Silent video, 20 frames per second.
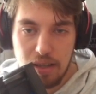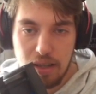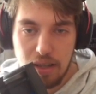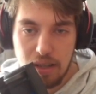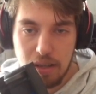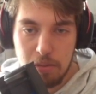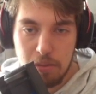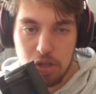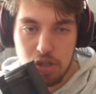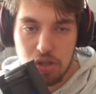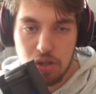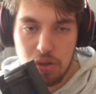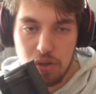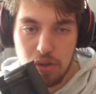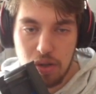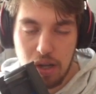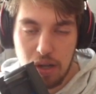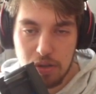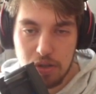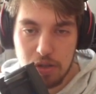let me show you
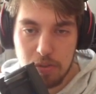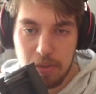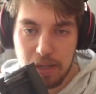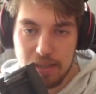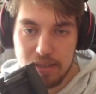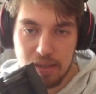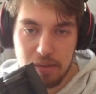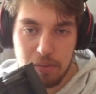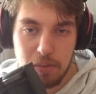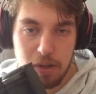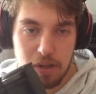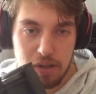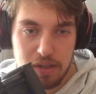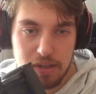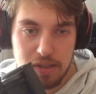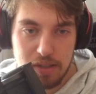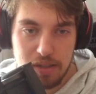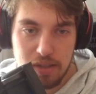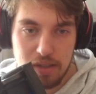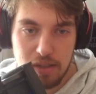how spacing
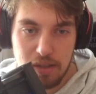works.